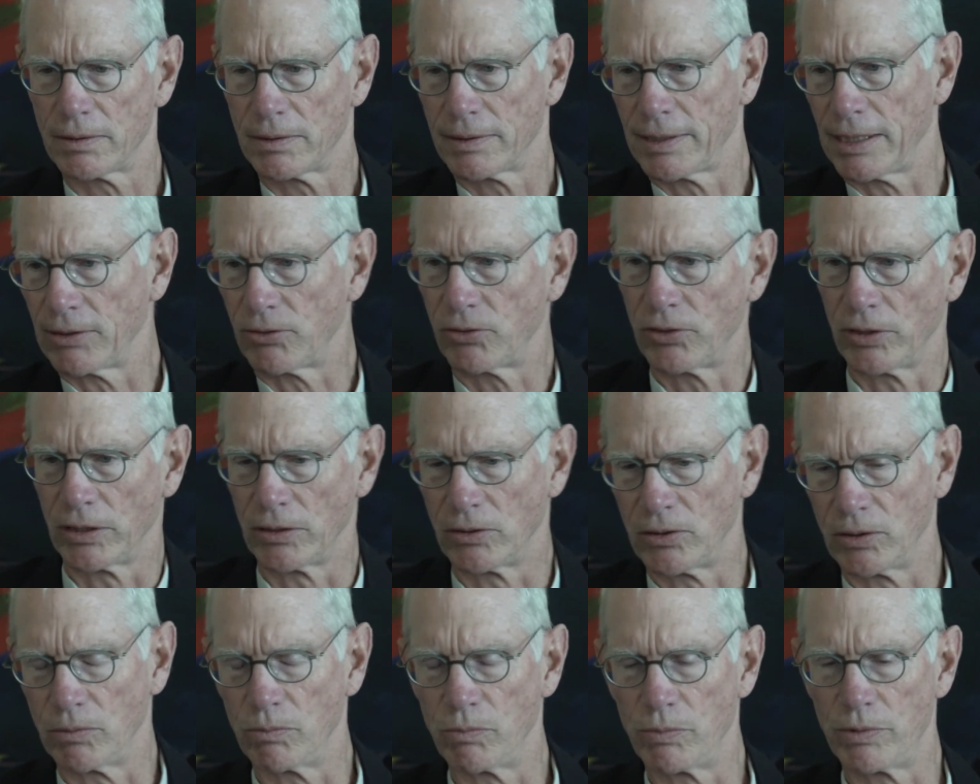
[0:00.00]
gets
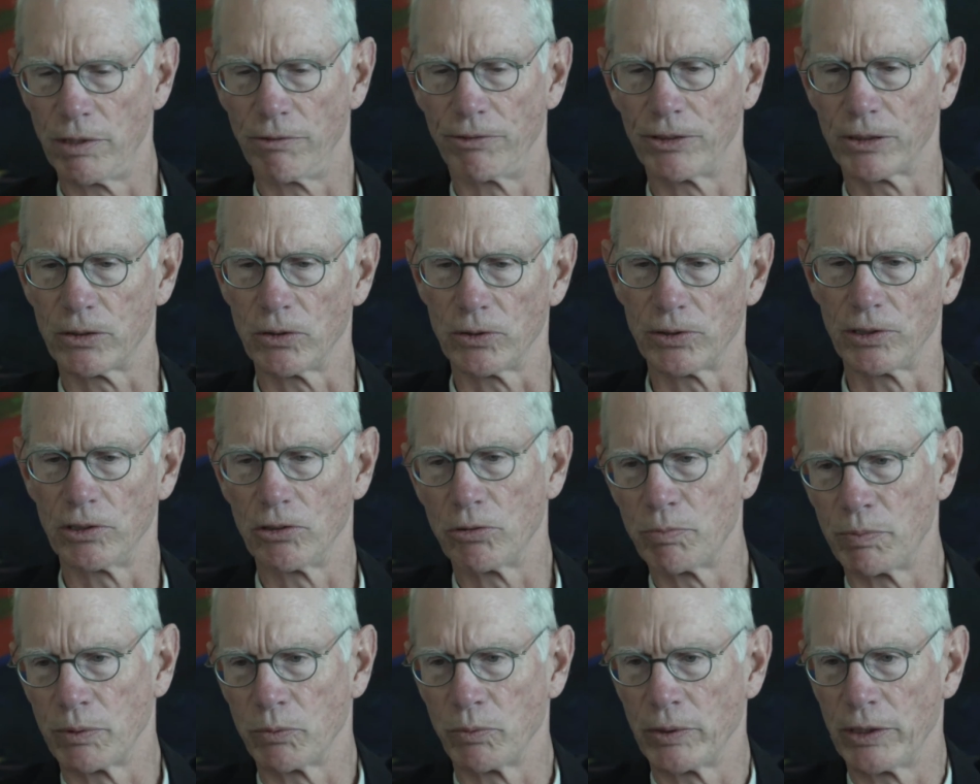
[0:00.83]
into difficulties,
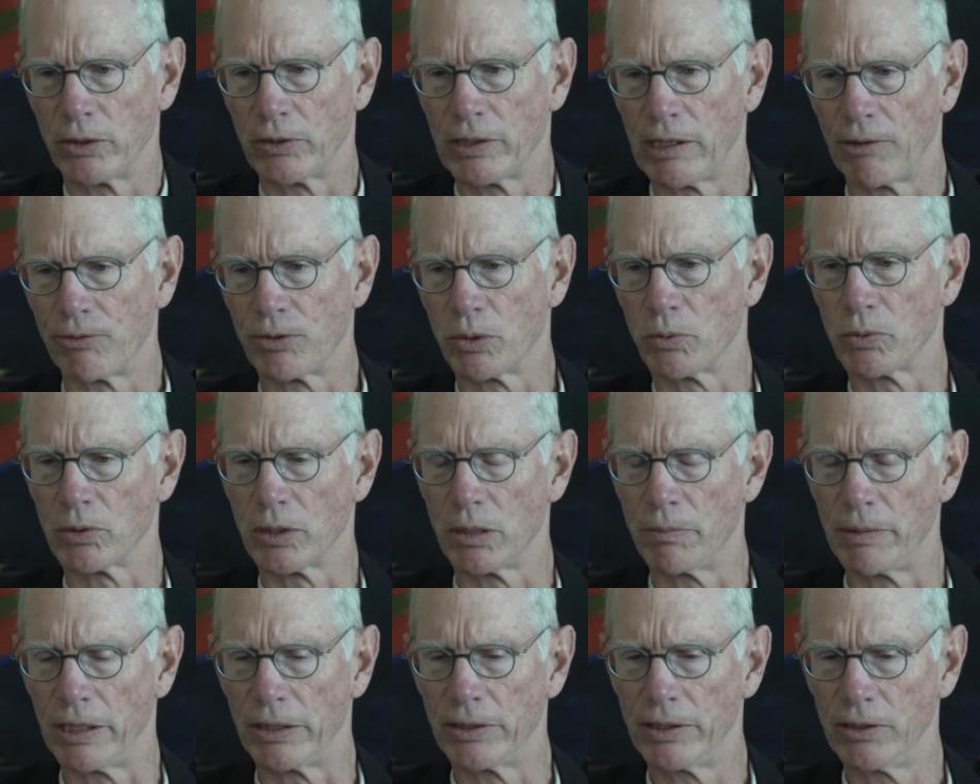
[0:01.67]
but we don't have to worry
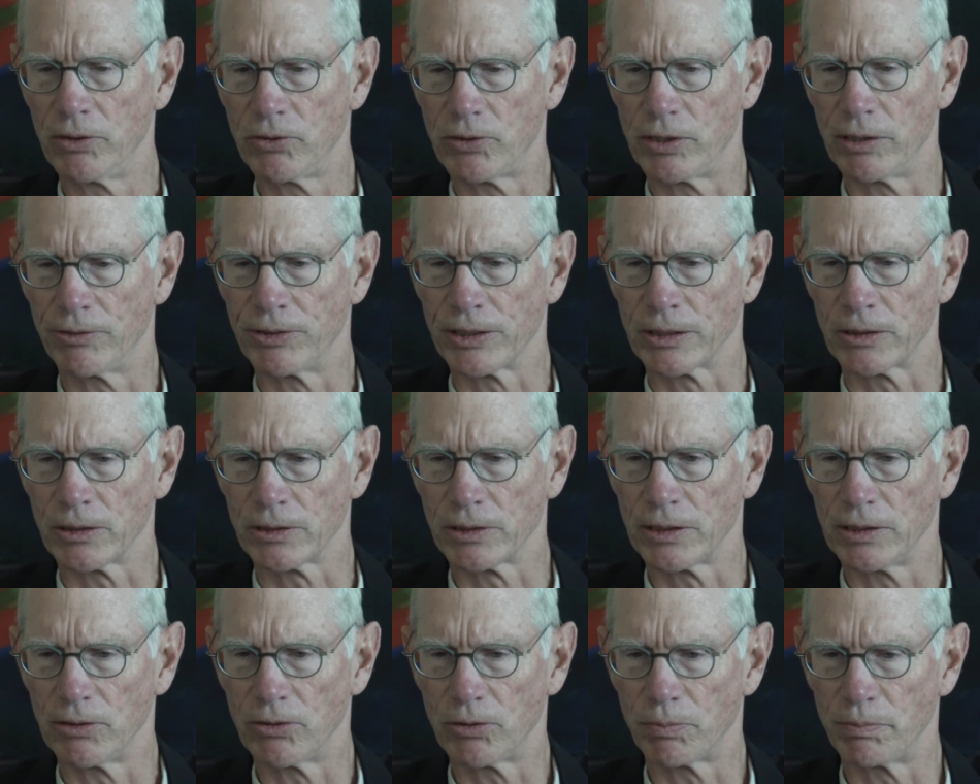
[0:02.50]
about his
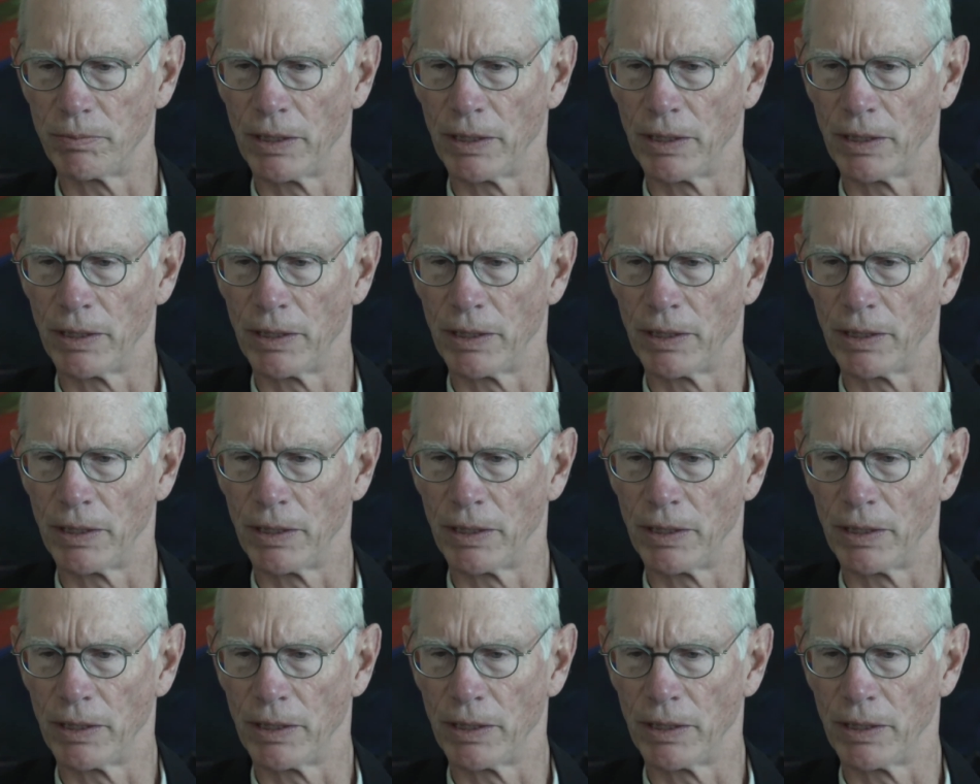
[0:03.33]
difficulties.